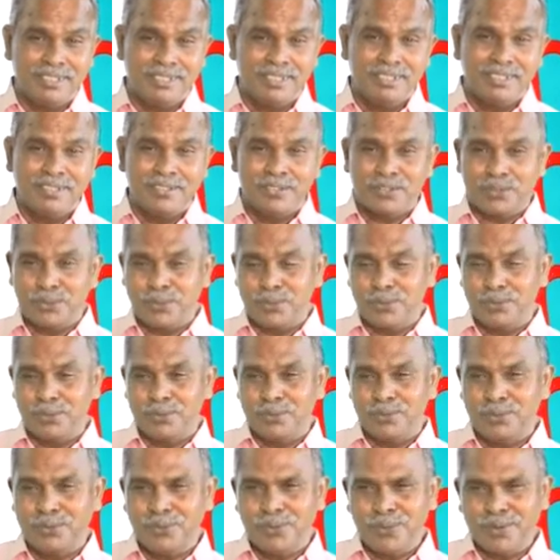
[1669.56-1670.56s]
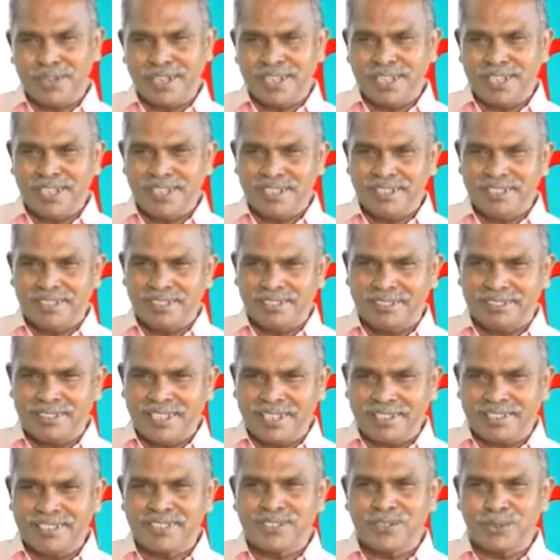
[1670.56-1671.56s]
So, okay,
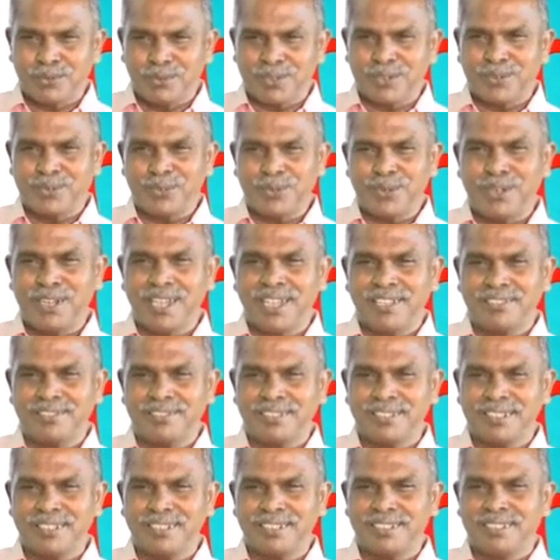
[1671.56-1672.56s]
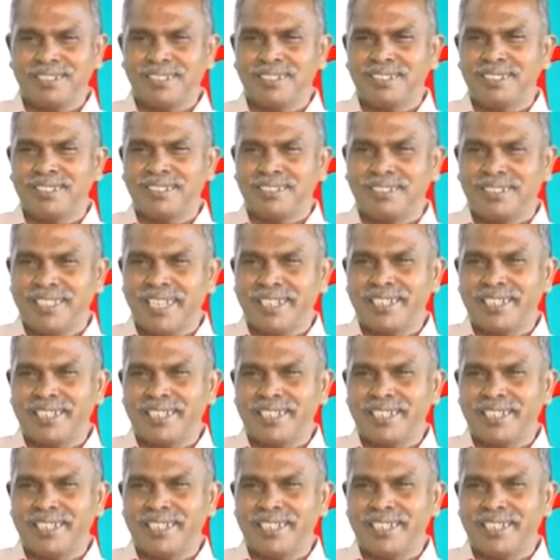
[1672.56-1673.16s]
that is your good answer, that